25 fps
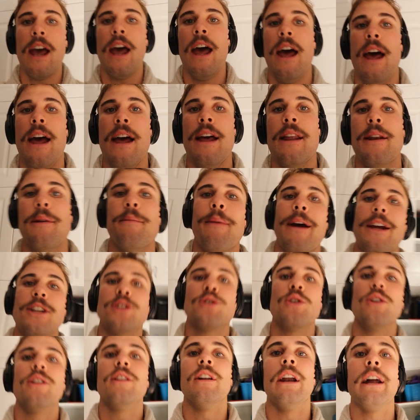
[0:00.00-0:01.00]
and make
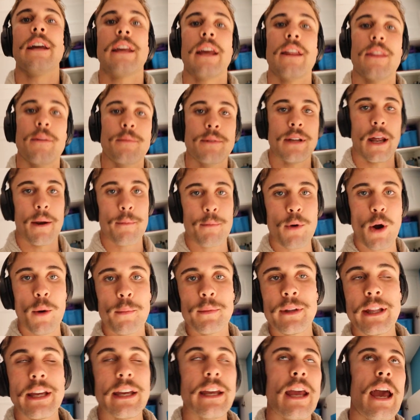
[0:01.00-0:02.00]
sure that I get them done
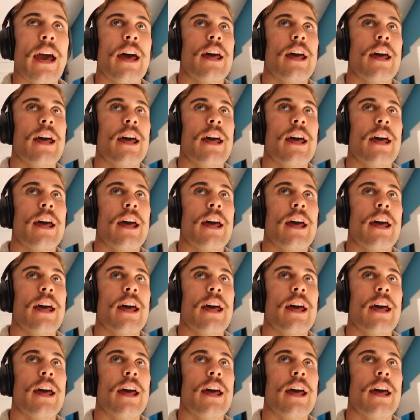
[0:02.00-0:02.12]
properly.